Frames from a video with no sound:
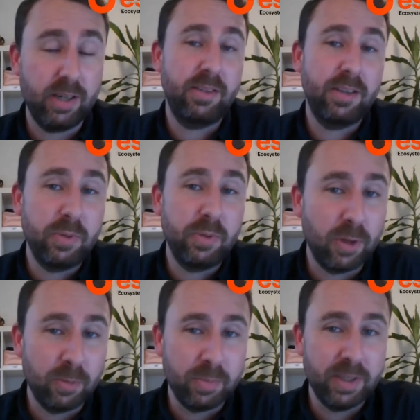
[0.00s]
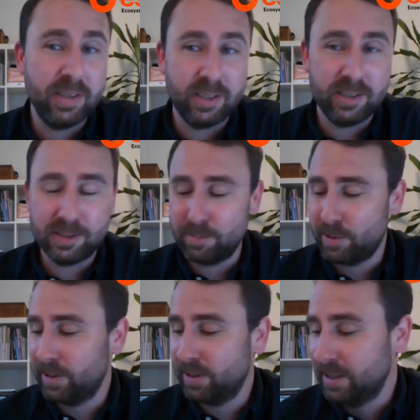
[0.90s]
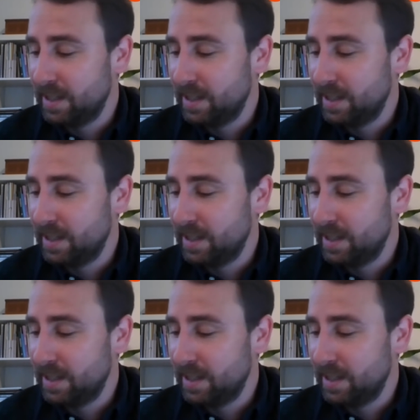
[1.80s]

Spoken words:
I think we've all been there at some point